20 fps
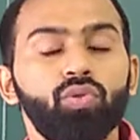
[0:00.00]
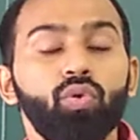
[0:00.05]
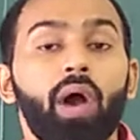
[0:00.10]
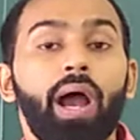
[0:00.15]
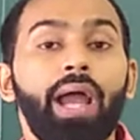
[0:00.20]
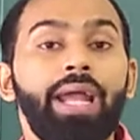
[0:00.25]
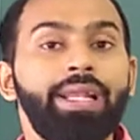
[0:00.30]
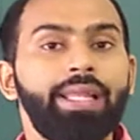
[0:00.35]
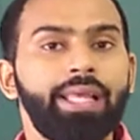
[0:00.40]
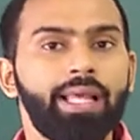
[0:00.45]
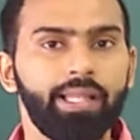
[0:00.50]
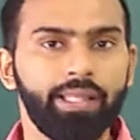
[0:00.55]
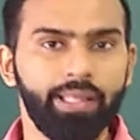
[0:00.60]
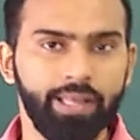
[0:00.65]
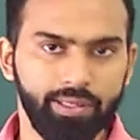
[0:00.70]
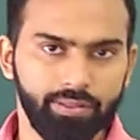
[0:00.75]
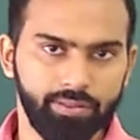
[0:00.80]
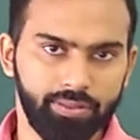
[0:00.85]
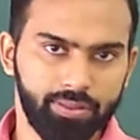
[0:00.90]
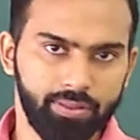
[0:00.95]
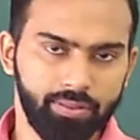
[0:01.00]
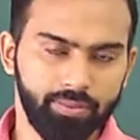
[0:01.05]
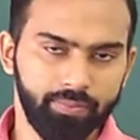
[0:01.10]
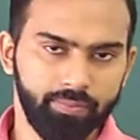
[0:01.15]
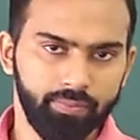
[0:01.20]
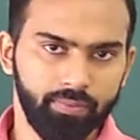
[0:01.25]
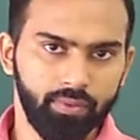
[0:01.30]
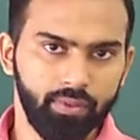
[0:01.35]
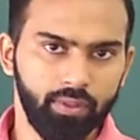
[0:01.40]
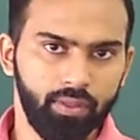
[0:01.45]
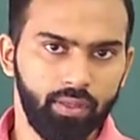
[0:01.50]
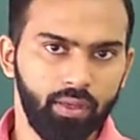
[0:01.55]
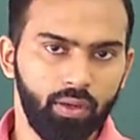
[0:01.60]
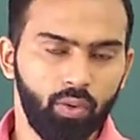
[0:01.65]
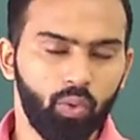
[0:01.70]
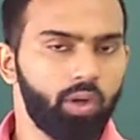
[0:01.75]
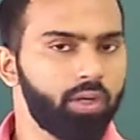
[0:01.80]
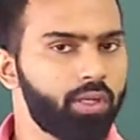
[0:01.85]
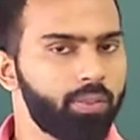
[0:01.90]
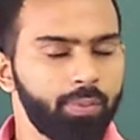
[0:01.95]
to ideal gas.
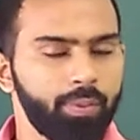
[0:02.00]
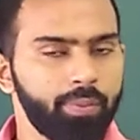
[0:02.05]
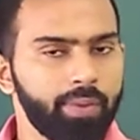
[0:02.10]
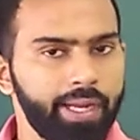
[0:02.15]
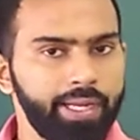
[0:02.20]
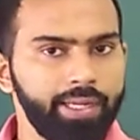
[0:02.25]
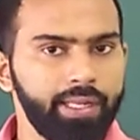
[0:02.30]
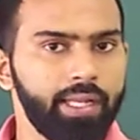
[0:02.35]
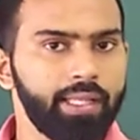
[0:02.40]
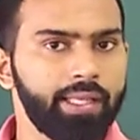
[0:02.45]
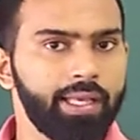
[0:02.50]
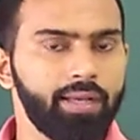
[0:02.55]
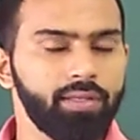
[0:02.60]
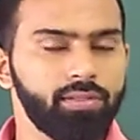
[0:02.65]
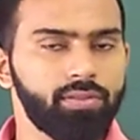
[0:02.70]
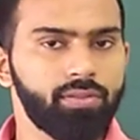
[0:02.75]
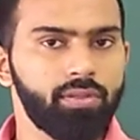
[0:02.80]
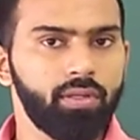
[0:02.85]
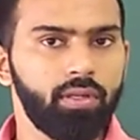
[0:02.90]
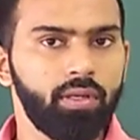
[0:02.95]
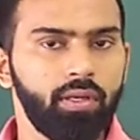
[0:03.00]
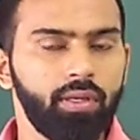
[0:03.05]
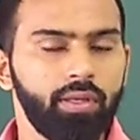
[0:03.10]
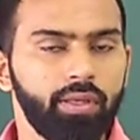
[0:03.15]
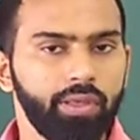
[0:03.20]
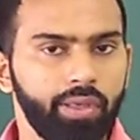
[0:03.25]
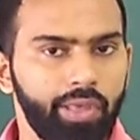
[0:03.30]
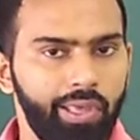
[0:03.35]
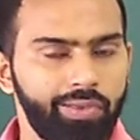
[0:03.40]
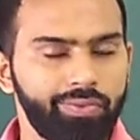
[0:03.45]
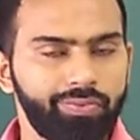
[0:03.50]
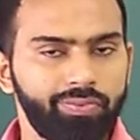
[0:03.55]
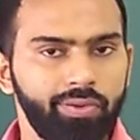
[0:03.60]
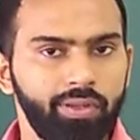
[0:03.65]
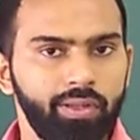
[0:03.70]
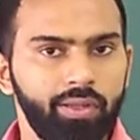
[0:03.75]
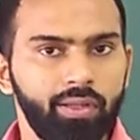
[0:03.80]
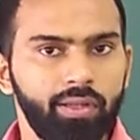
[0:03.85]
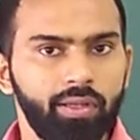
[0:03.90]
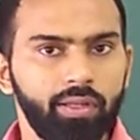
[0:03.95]
What do you mean by ideal gas? If
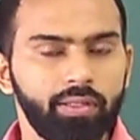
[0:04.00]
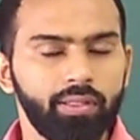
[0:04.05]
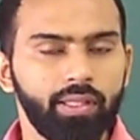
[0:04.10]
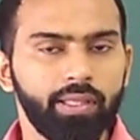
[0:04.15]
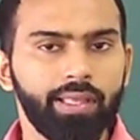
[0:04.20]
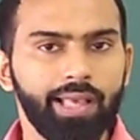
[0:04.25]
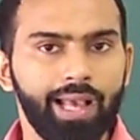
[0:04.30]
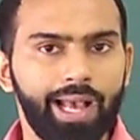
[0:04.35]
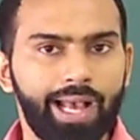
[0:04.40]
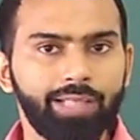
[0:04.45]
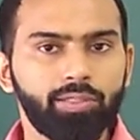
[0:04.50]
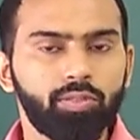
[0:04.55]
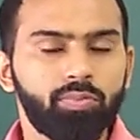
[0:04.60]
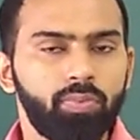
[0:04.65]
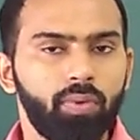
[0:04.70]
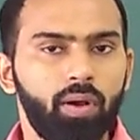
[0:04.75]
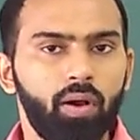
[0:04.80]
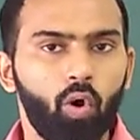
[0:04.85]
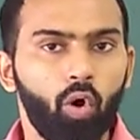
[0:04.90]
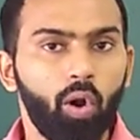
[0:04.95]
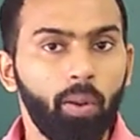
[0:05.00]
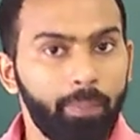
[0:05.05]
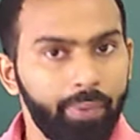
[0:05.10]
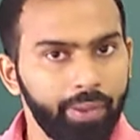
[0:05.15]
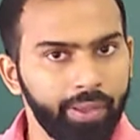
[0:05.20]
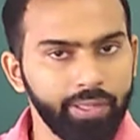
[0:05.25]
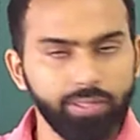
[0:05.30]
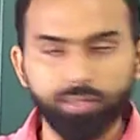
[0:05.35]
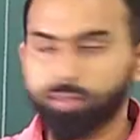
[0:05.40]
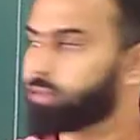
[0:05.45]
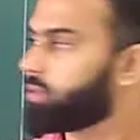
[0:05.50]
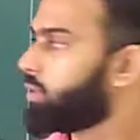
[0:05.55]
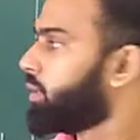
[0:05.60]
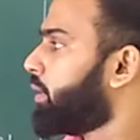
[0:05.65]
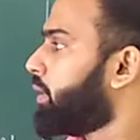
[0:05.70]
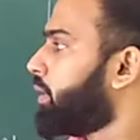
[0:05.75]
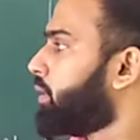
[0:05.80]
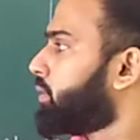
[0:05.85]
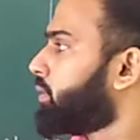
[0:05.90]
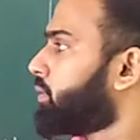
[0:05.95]
the gas obeys
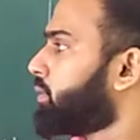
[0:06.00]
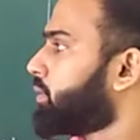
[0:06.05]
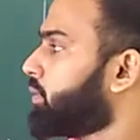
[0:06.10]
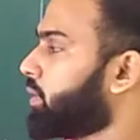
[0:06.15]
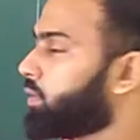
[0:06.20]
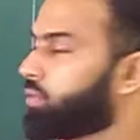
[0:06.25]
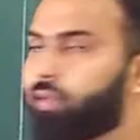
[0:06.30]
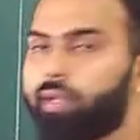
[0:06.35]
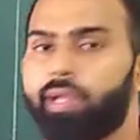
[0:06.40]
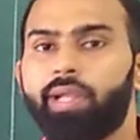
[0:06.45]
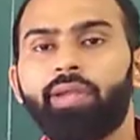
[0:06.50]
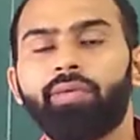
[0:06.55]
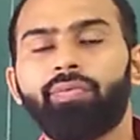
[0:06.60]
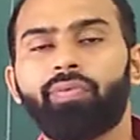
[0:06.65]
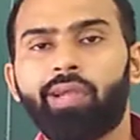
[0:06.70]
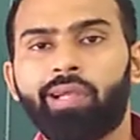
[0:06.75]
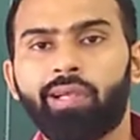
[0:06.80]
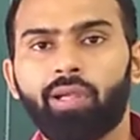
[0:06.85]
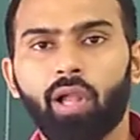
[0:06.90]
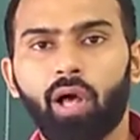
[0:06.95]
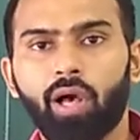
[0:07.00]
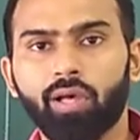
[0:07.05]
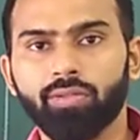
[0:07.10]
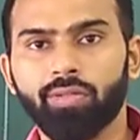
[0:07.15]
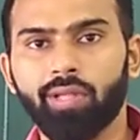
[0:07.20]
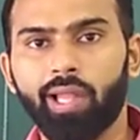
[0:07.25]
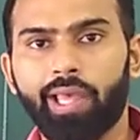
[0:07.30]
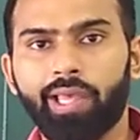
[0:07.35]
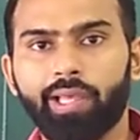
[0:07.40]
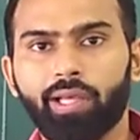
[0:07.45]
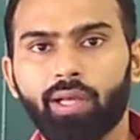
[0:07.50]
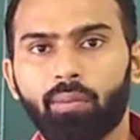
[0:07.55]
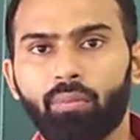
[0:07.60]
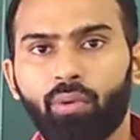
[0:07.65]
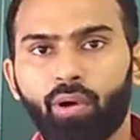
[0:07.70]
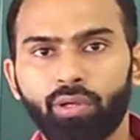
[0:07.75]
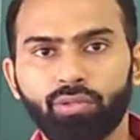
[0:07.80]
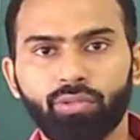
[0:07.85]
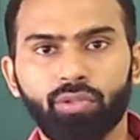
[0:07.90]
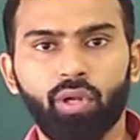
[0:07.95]
the three different laws like
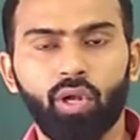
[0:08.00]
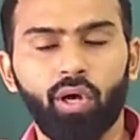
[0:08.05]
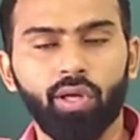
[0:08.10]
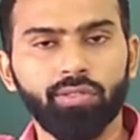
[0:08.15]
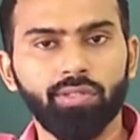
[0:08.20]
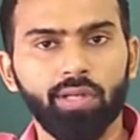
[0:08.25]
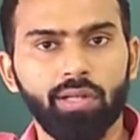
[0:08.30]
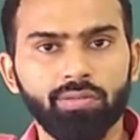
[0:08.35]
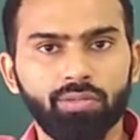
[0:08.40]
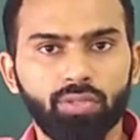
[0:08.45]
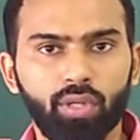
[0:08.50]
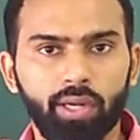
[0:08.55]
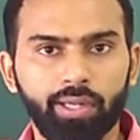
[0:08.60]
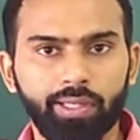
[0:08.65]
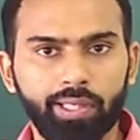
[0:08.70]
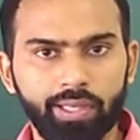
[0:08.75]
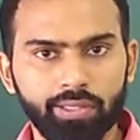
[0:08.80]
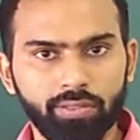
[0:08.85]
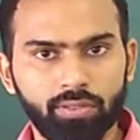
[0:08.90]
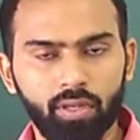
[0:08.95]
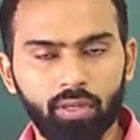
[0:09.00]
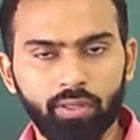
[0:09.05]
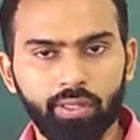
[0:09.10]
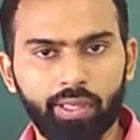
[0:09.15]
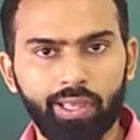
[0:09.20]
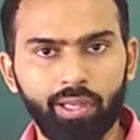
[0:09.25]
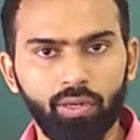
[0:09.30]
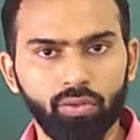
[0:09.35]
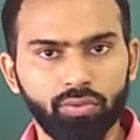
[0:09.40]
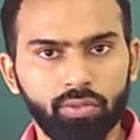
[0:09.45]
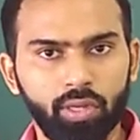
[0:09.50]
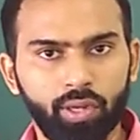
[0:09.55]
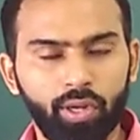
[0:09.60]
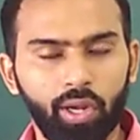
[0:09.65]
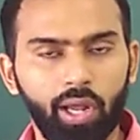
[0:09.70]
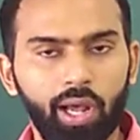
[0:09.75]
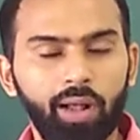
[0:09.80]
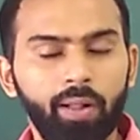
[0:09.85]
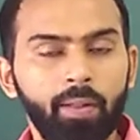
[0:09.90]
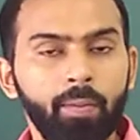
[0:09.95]
Boyle's law, Charles law, and Gay-Lussac
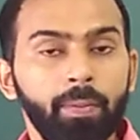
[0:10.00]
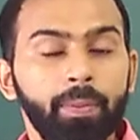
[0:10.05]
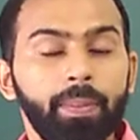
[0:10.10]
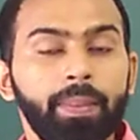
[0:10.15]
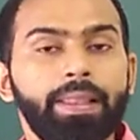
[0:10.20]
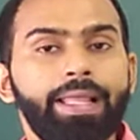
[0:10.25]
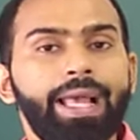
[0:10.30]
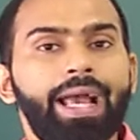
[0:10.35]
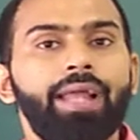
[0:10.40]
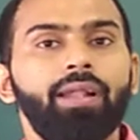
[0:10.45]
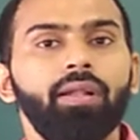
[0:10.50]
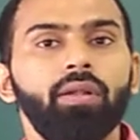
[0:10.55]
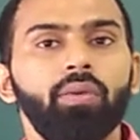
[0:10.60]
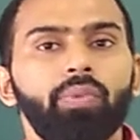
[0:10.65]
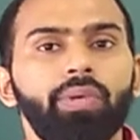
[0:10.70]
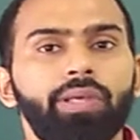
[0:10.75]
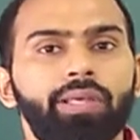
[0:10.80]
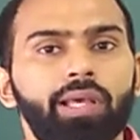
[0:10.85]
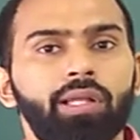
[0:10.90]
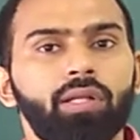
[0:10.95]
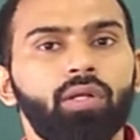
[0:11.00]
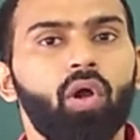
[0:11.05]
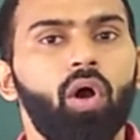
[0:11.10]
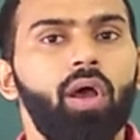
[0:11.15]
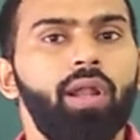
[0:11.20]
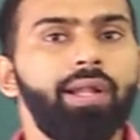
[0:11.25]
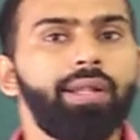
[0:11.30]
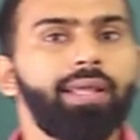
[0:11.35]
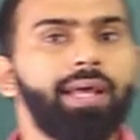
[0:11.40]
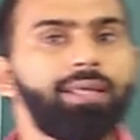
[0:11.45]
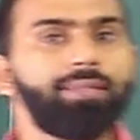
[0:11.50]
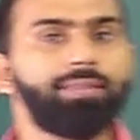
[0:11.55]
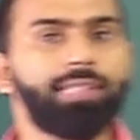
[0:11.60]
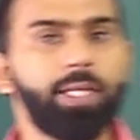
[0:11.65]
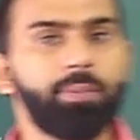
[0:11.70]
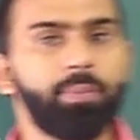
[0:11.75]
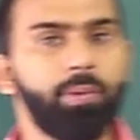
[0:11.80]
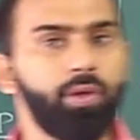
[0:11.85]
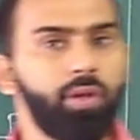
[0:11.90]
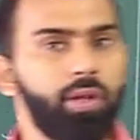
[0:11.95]
law, then we can call it as
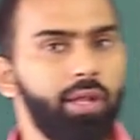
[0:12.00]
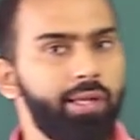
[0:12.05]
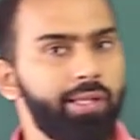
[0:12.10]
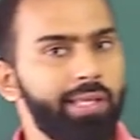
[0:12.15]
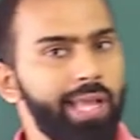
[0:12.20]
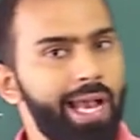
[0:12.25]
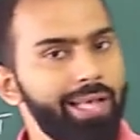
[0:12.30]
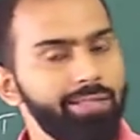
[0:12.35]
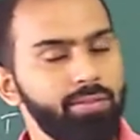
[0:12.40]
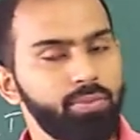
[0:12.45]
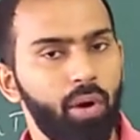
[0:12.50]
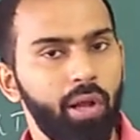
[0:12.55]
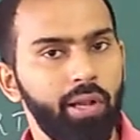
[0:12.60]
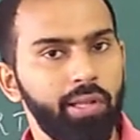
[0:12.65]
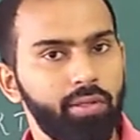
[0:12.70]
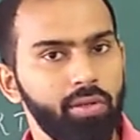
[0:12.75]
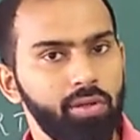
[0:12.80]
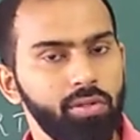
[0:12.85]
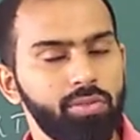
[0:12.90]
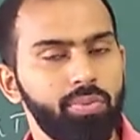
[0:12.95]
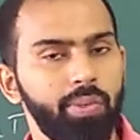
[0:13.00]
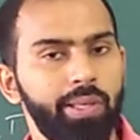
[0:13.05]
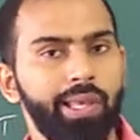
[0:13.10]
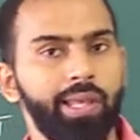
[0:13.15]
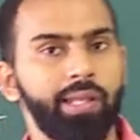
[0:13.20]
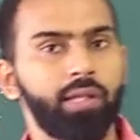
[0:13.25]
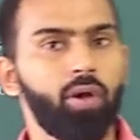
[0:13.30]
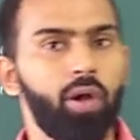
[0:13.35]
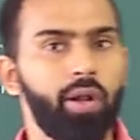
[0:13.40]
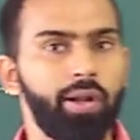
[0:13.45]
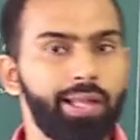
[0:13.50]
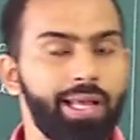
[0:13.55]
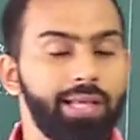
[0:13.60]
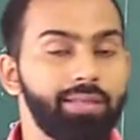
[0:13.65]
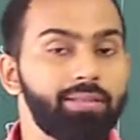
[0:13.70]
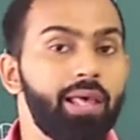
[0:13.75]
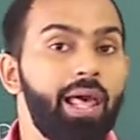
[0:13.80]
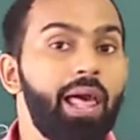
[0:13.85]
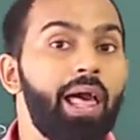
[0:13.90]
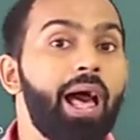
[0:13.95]
that particular gas molecules, we can call it
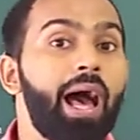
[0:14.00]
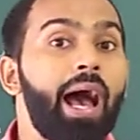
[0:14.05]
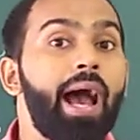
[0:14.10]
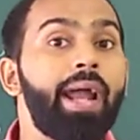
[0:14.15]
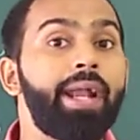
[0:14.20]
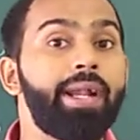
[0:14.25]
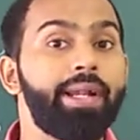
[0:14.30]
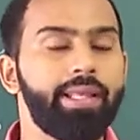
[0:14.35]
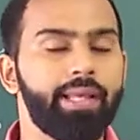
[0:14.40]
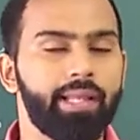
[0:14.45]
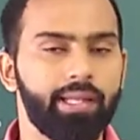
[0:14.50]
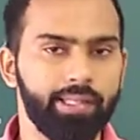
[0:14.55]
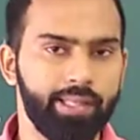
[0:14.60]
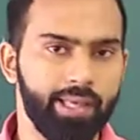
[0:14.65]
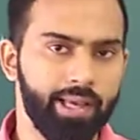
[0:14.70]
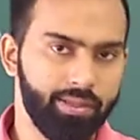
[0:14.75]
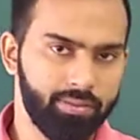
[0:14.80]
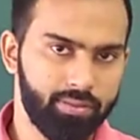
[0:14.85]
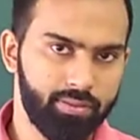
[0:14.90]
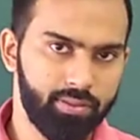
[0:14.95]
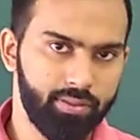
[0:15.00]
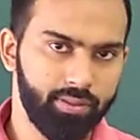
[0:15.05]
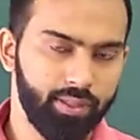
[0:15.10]
as ideal gas.